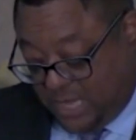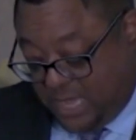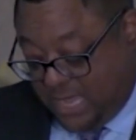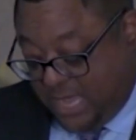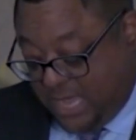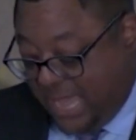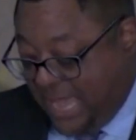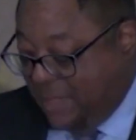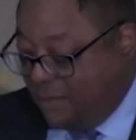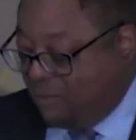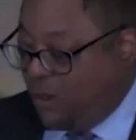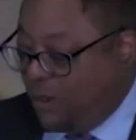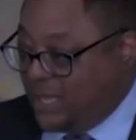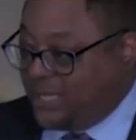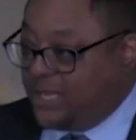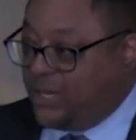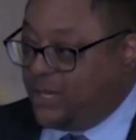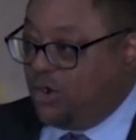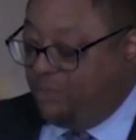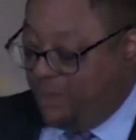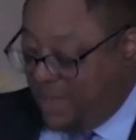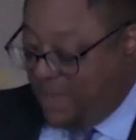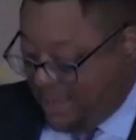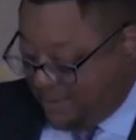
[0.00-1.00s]
And what
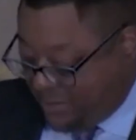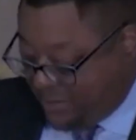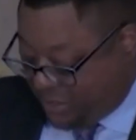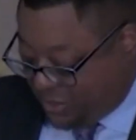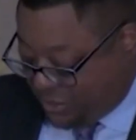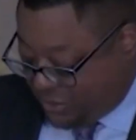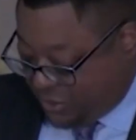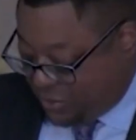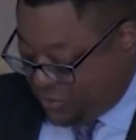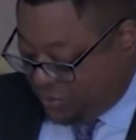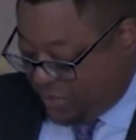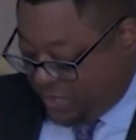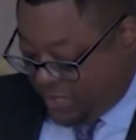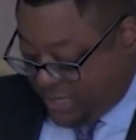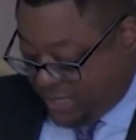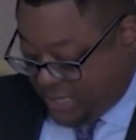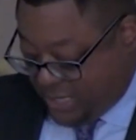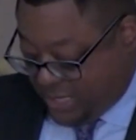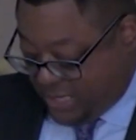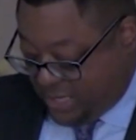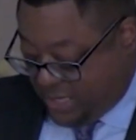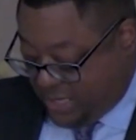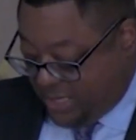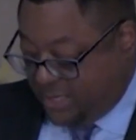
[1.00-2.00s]
did Obama do?
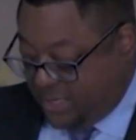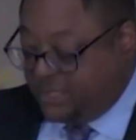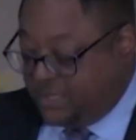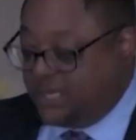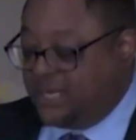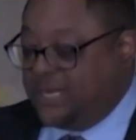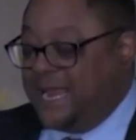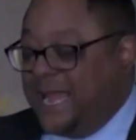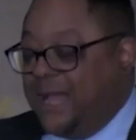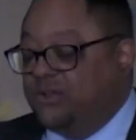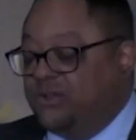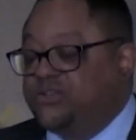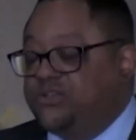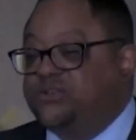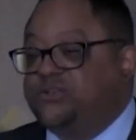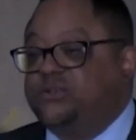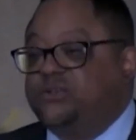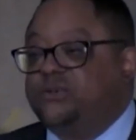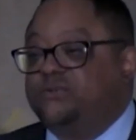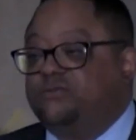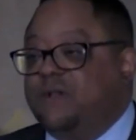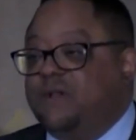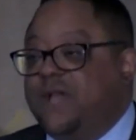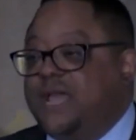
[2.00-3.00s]
He
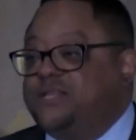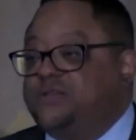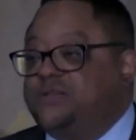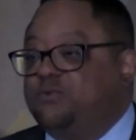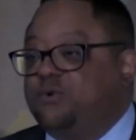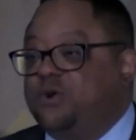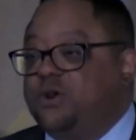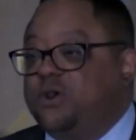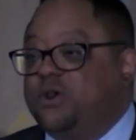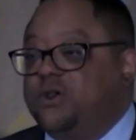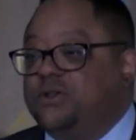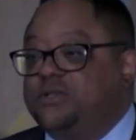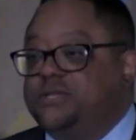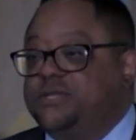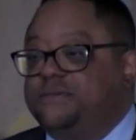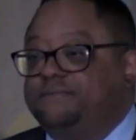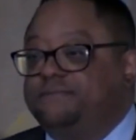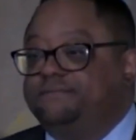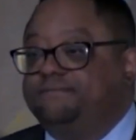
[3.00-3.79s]
denounced Wright's words,